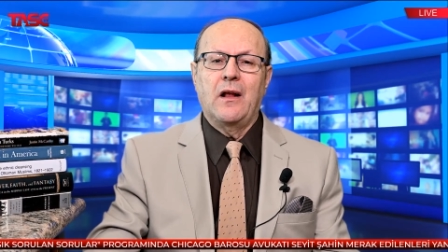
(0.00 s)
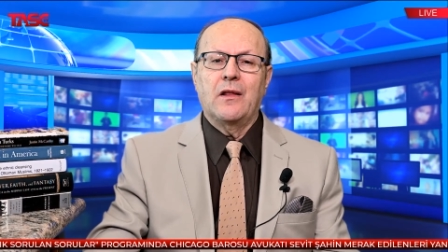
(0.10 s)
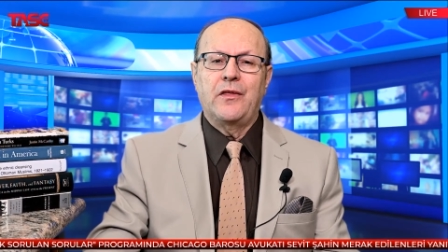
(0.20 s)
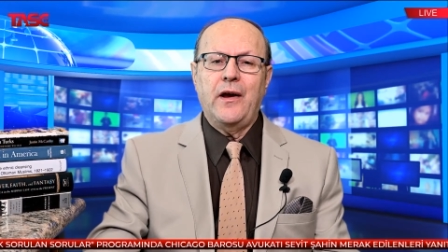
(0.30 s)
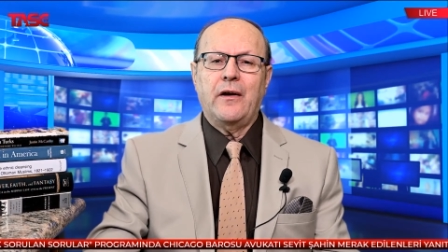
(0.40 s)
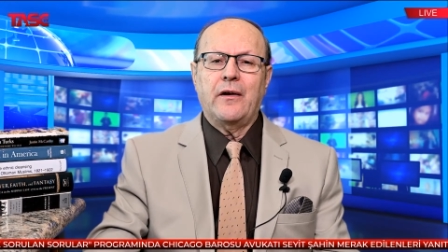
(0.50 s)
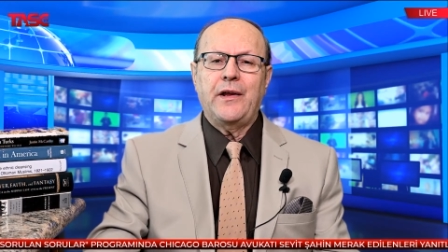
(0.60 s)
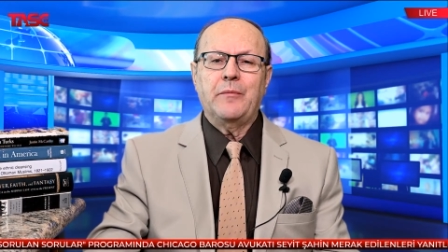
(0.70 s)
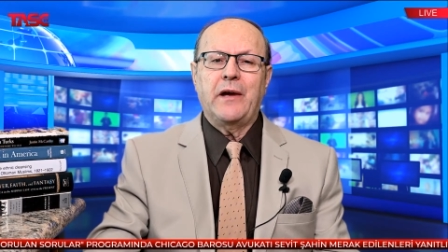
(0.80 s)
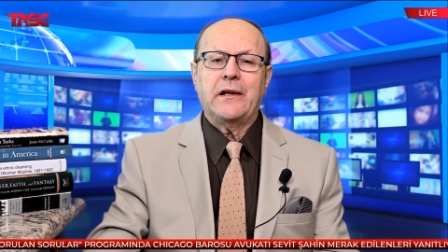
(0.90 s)
There
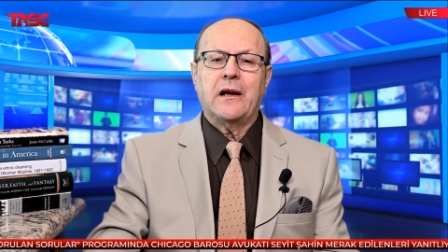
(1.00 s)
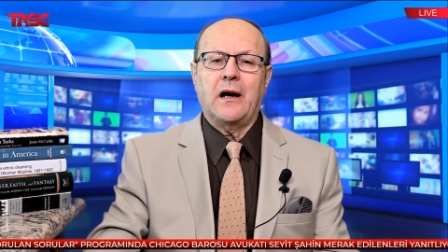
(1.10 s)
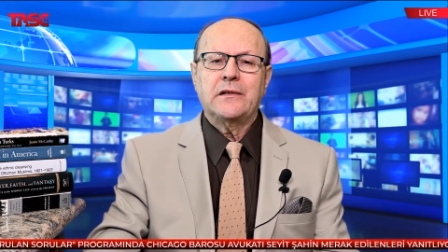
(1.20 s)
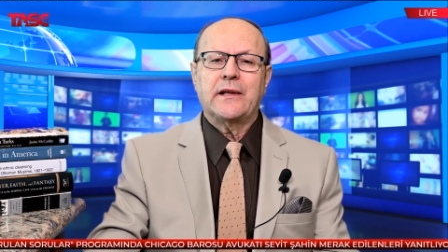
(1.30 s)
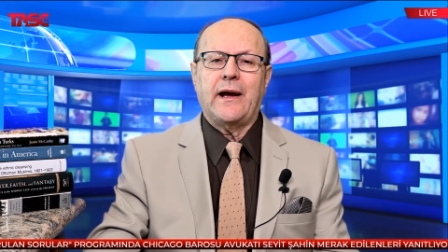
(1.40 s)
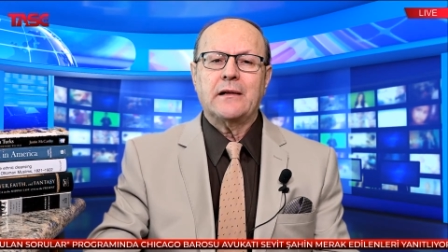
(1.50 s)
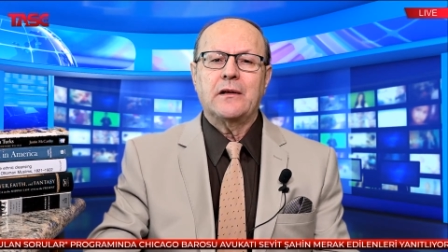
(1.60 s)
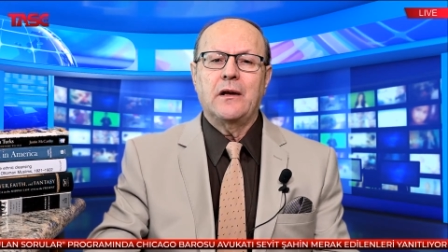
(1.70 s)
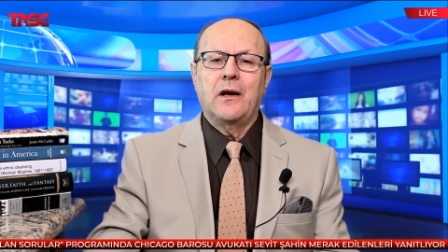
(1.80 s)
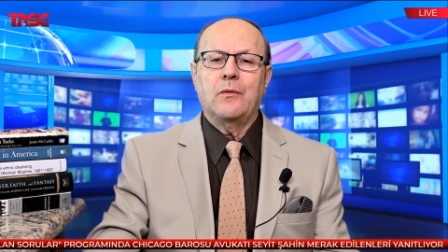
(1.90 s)
he made
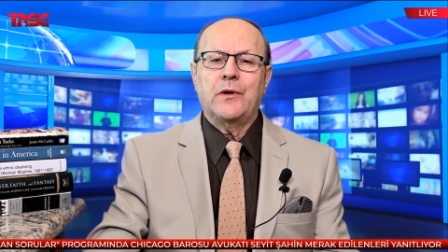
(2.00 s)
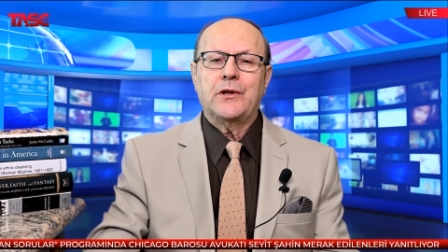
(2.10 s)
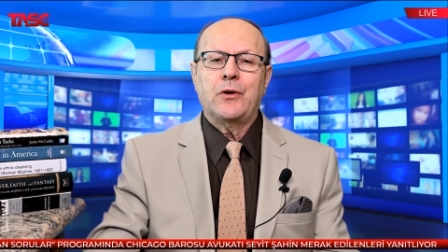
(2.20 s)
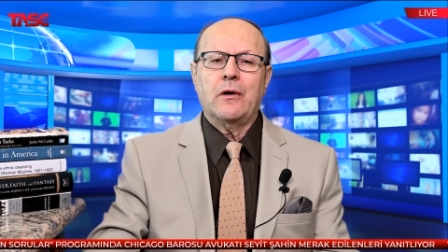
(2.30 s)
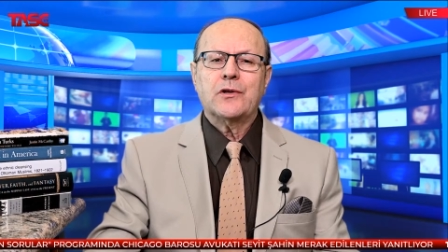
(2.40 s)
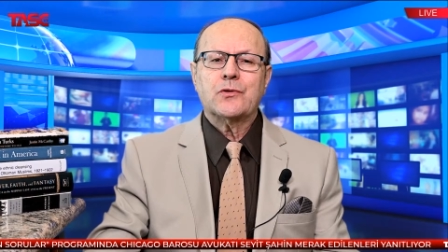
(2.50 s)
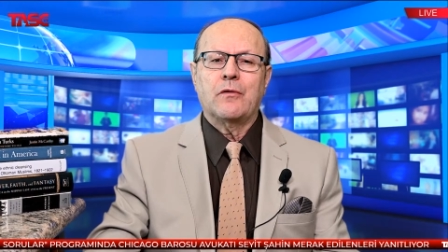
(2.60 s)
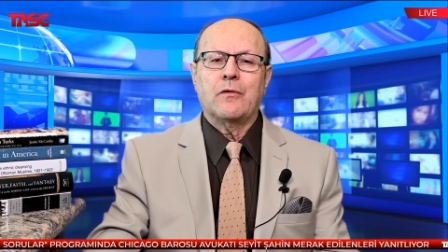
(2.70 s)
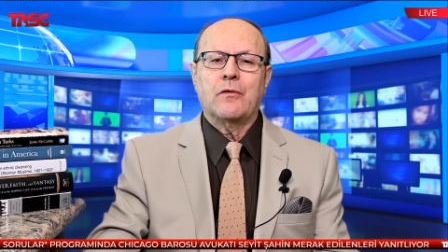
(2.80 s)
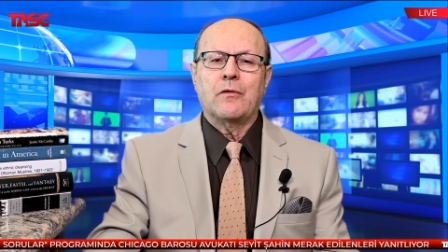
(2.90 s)
contact with a Turkish
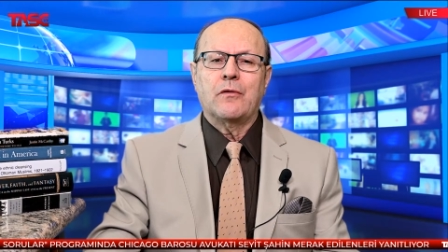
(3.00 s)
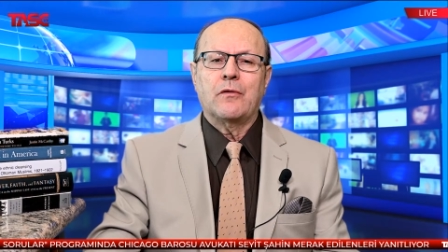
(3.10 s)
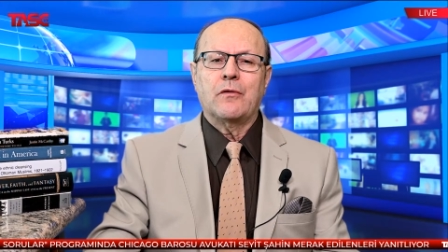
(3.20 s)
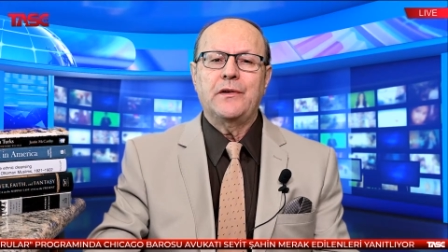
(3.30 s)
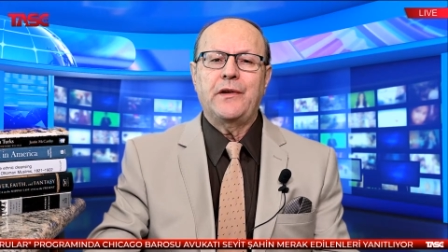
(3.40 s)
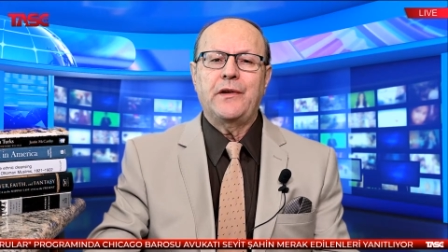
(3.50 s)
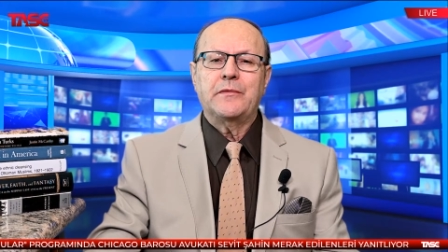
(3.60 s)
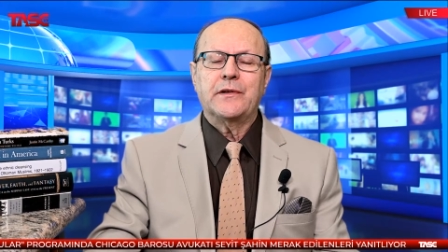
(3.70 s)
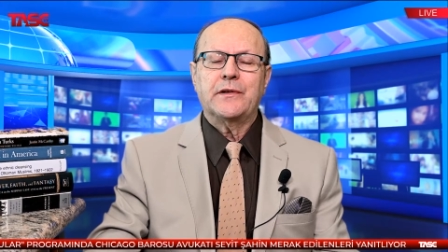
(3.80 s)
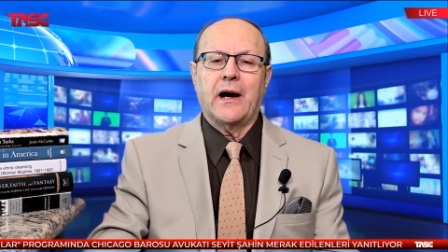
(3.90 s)
official
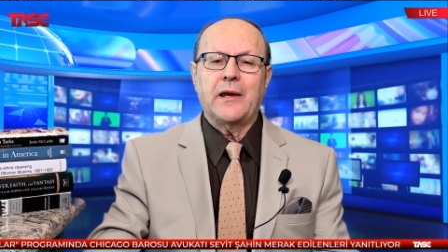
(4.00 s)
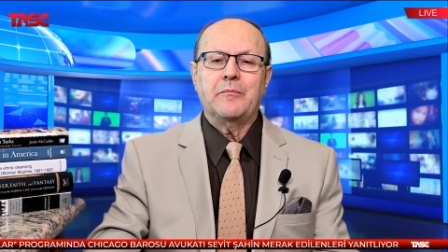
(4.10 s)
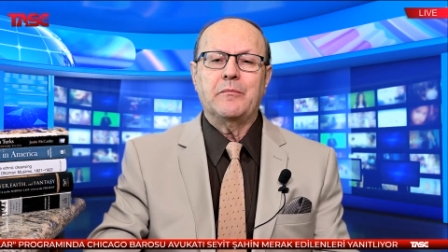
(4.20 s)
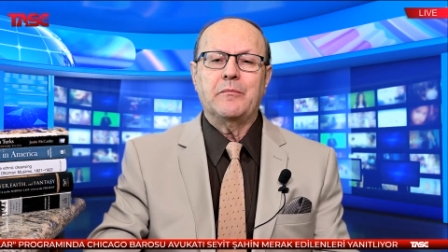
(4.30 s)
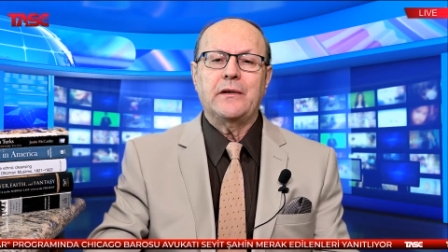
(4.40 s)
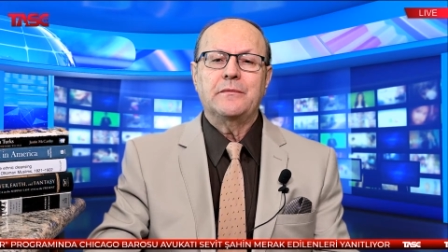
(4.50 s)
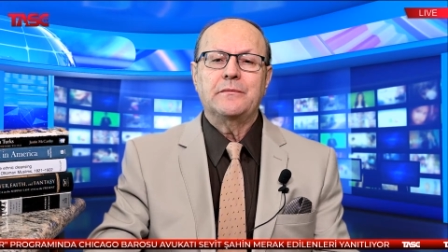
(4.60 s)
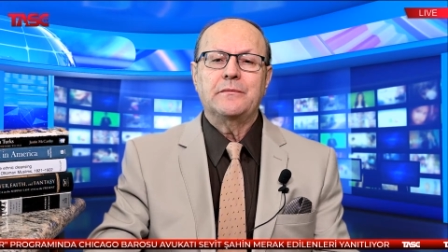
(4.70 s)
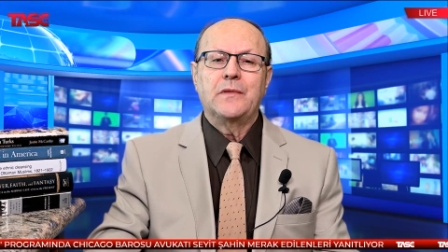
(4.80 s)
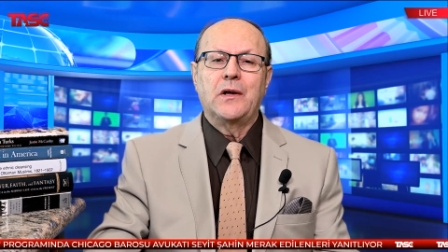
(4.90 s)
named Naim Bey,
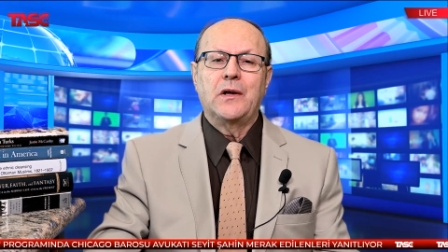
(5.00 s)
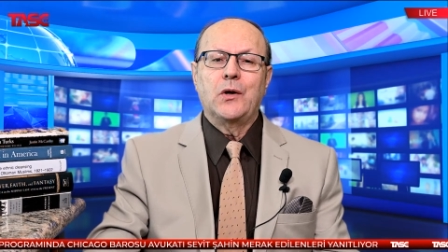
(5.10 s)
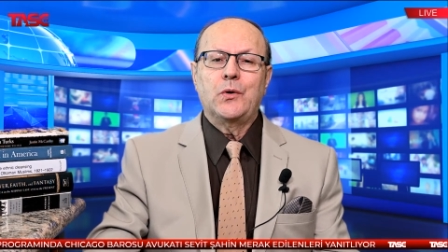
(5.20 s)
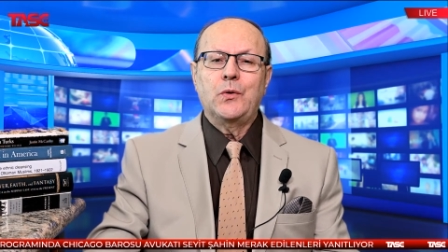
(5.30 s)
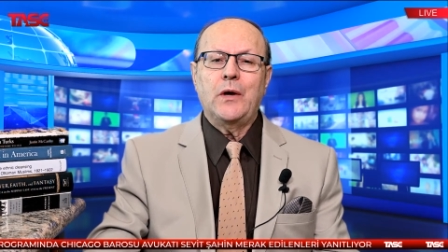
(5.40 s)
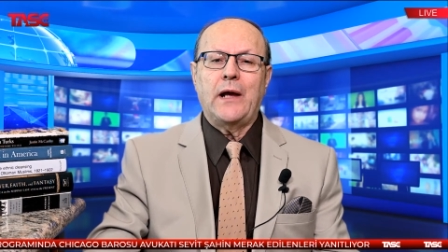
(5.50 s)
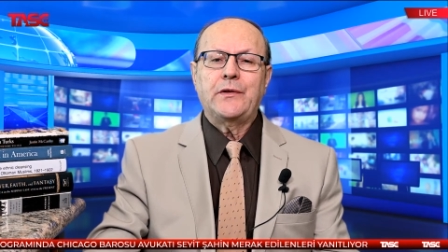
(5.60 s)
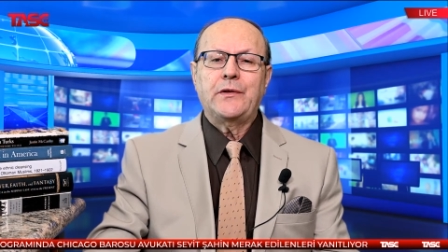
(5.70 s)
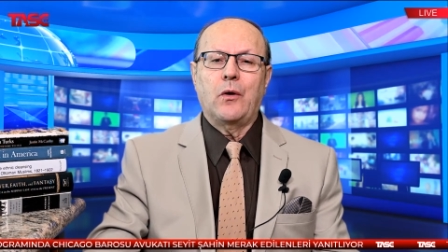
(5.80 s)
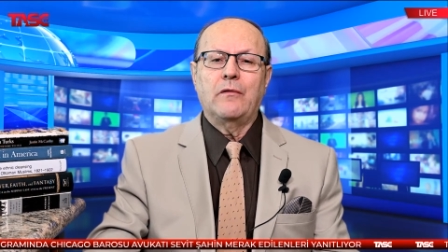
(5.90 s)
who
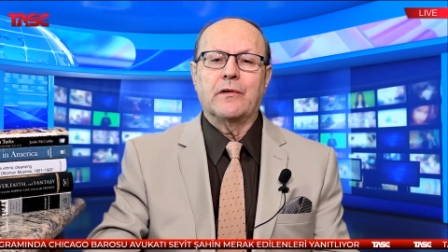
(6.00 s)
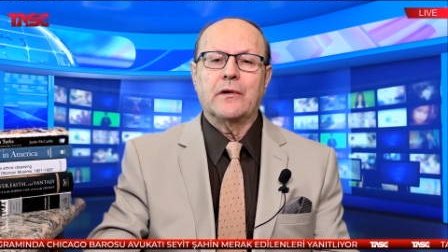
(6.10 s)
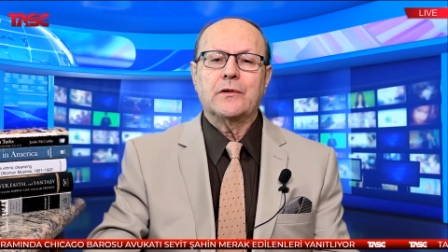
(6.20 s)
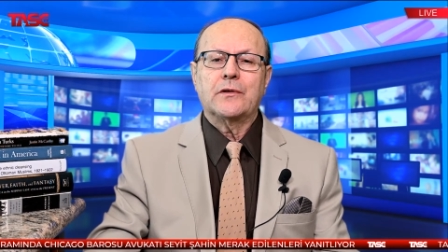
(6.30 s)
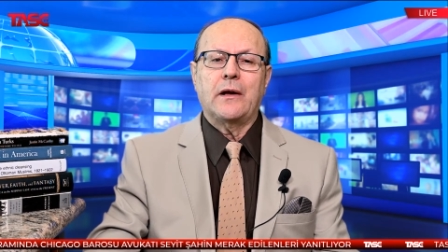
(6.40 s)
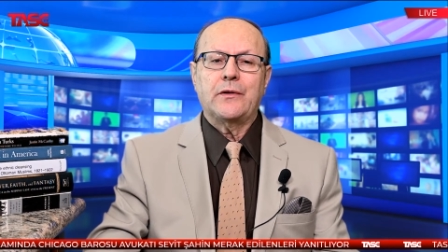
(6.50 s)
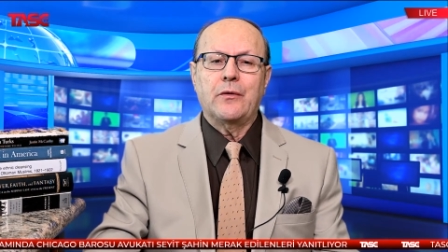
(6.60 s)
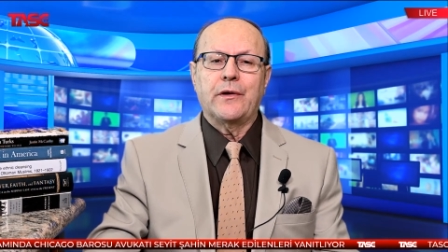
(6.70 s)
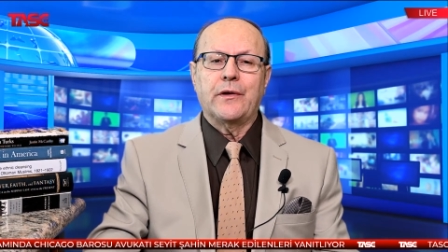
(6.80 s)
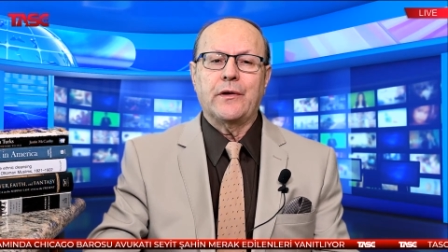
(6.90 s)
handed over to
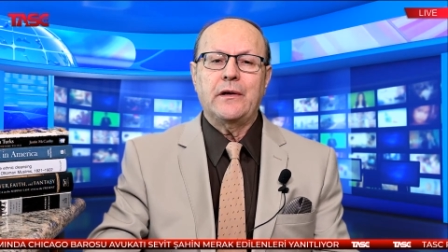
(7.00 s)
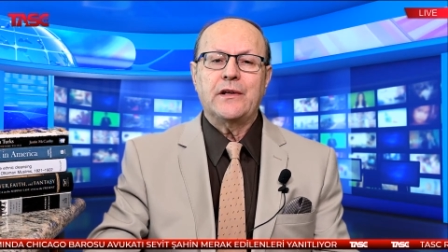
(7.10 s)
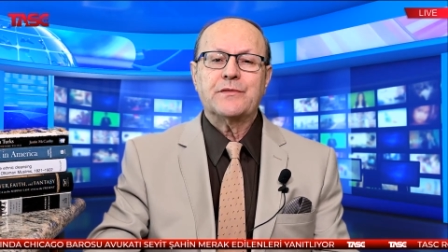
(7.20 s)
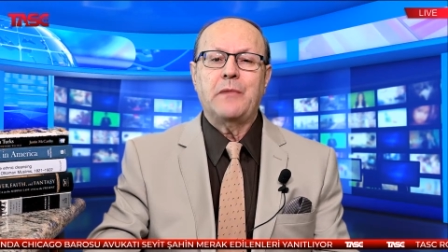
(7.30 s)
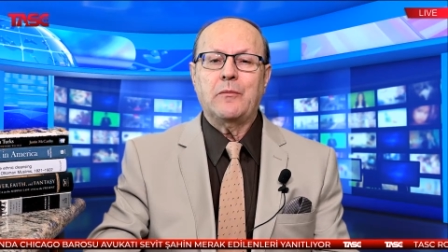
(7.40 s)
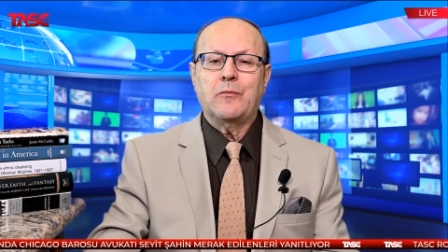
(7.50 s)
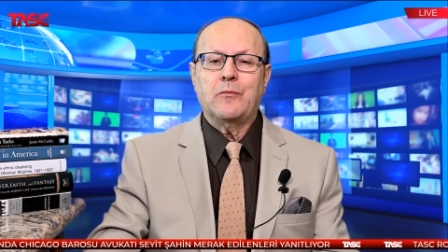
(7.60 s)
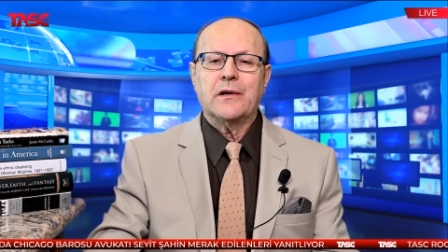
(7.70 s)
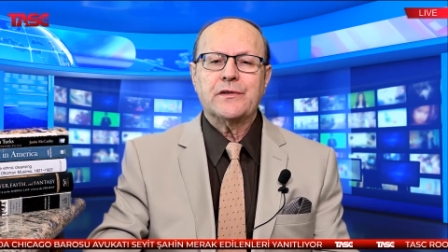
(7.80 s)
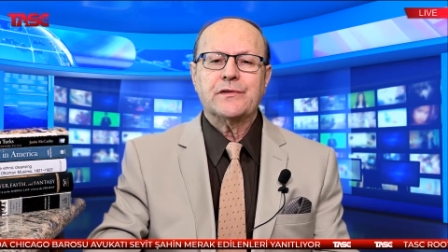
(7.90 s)
Andonian his
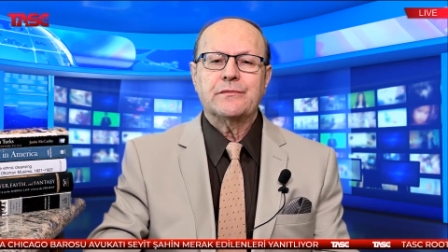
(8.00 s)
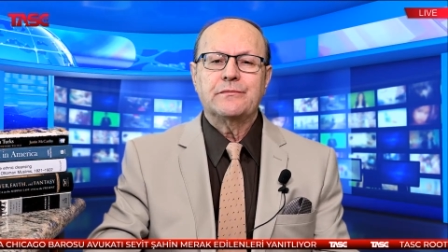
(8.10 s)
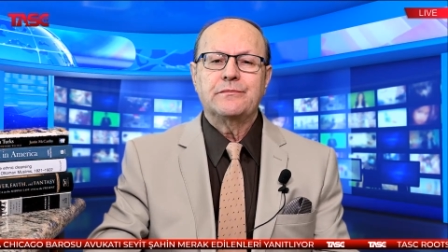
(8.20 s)
memoirs,